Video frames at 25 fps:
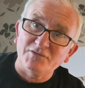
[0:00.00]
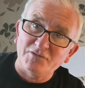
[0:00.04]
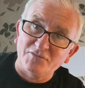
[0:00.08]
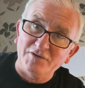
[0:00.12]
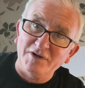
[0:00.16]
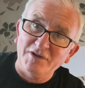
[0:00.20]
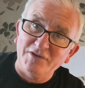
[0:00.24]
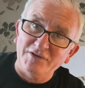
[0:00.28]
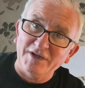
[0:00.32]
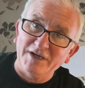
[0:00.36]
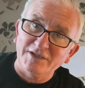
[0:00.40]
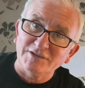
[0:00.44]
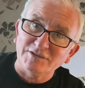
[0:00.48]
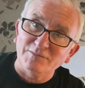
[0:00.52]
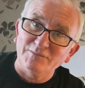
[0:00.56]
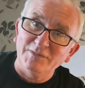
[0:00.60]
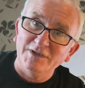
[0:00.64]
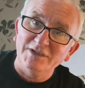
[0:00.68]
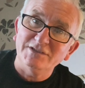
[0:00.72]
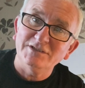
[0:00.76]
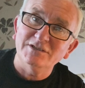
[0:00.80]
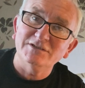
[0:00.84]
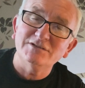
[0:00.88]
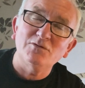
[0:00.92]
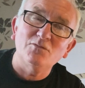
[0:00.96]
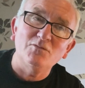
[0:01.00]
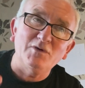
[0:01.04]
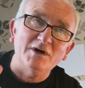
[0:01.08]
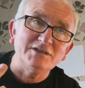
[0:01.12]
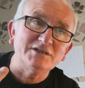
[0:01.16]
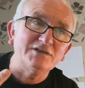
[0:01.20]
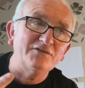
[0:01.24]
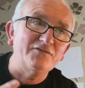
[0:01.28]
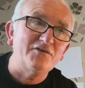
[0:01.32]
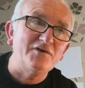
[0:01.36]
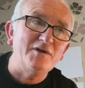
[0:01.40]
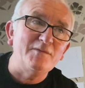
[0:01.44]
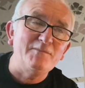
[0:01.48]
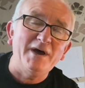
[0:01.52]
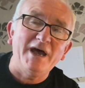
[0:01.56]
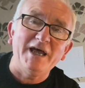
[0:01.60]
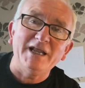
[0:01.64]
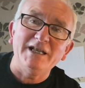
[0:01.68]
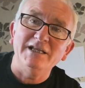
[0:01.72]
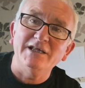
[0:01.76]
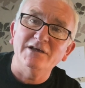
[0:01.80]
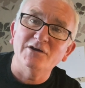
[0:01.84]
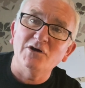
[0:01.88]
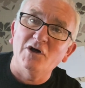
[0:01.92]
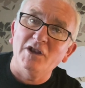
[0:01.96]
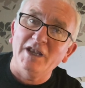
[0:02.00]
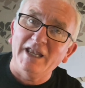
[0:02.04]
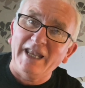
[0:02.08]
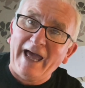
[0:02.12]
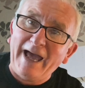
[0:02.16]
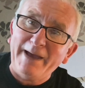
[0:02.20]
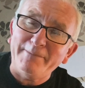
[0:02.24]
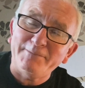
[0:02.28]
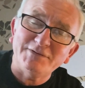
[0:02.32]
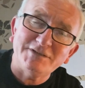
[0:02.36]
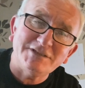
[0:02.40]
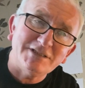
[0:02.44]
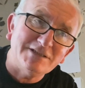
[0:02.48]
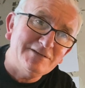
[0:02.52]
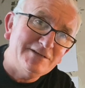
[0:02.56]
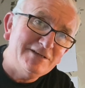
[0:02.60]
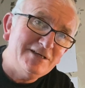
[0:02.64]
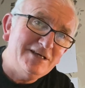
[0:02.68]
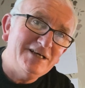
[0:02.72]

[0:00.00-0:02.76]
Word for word: 3,000 meters once very badly and got lapped.